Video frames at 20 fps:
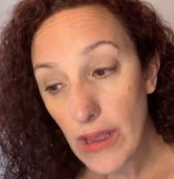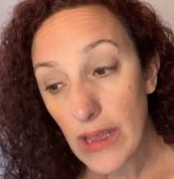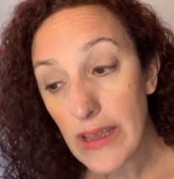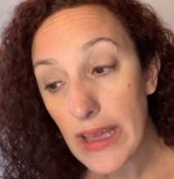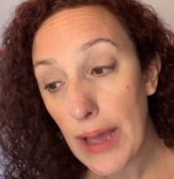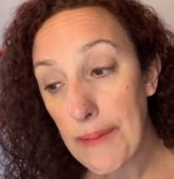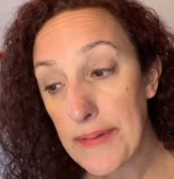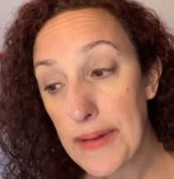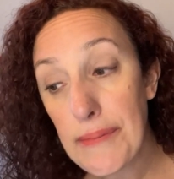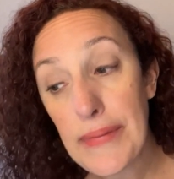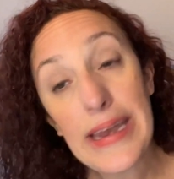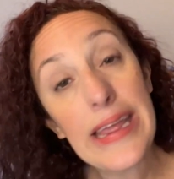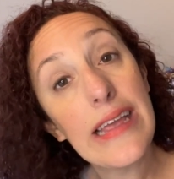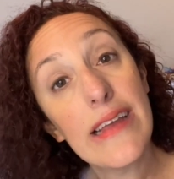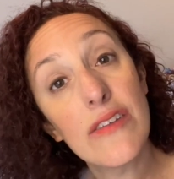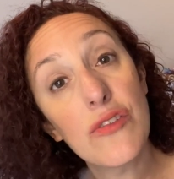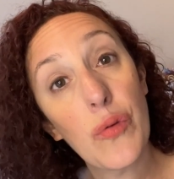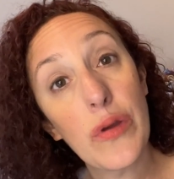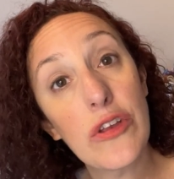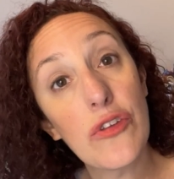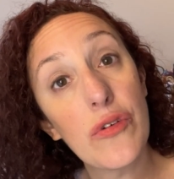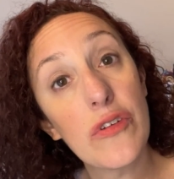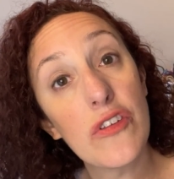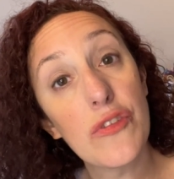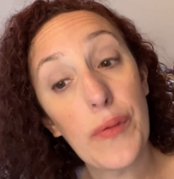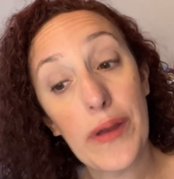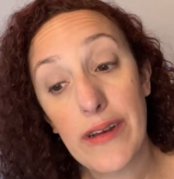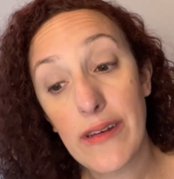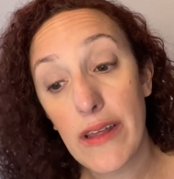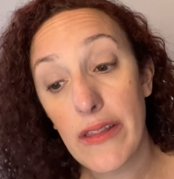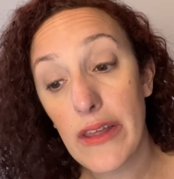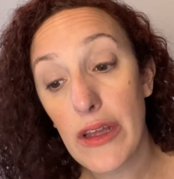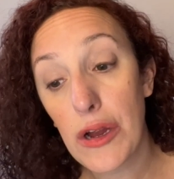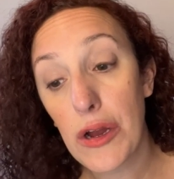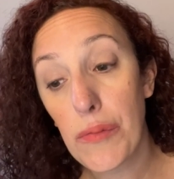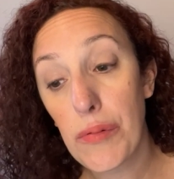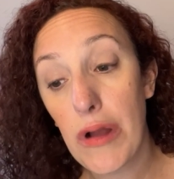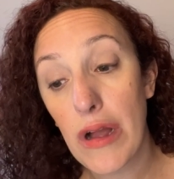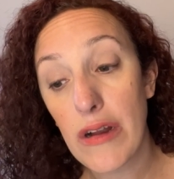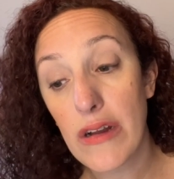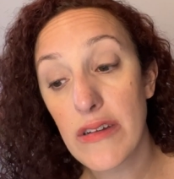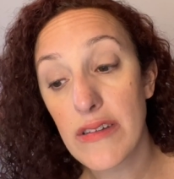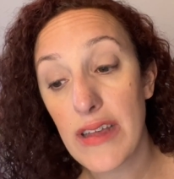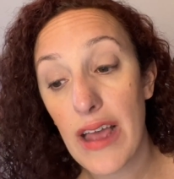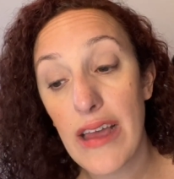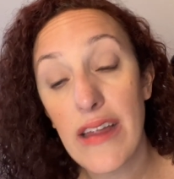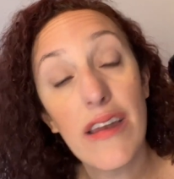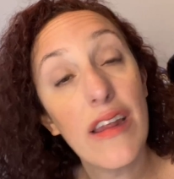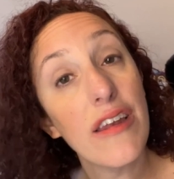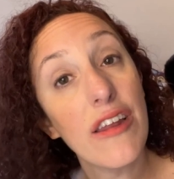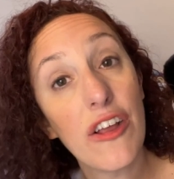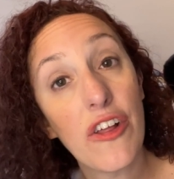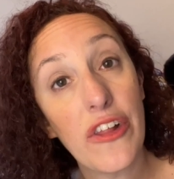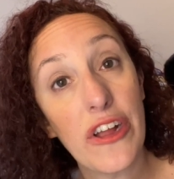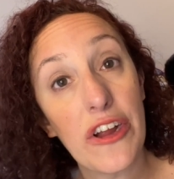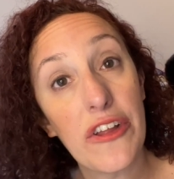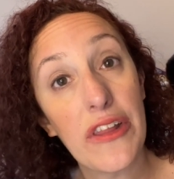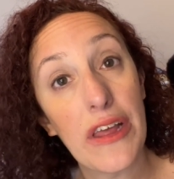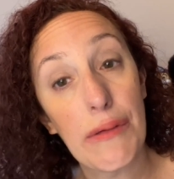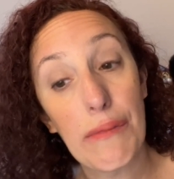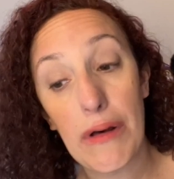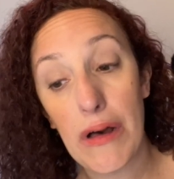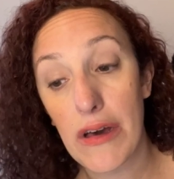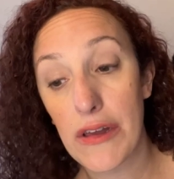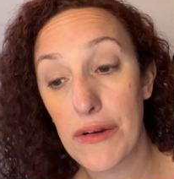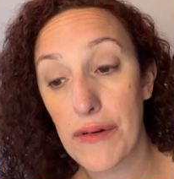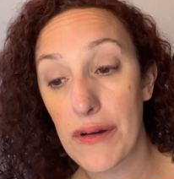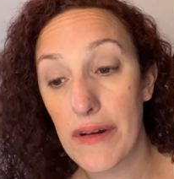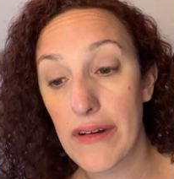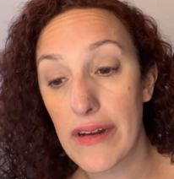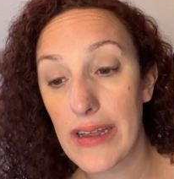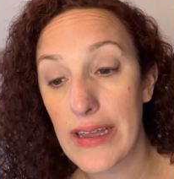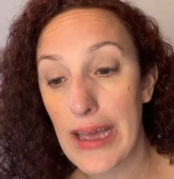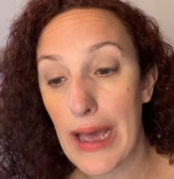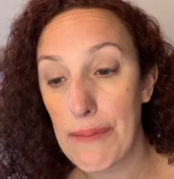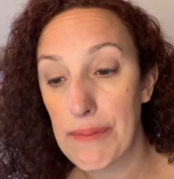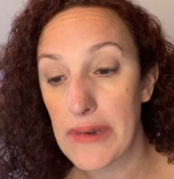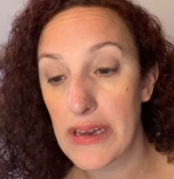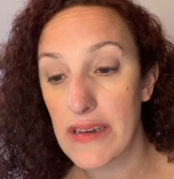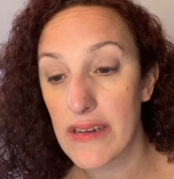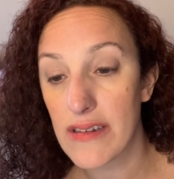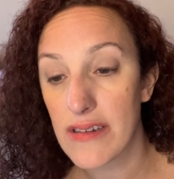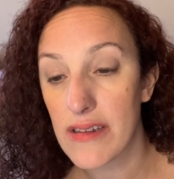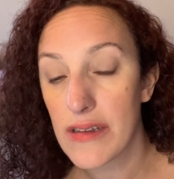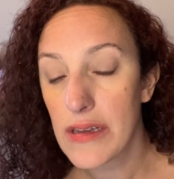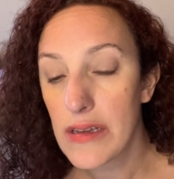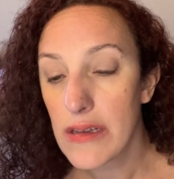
Captain Minnie is going to inspect their progress and declare them honorary captains.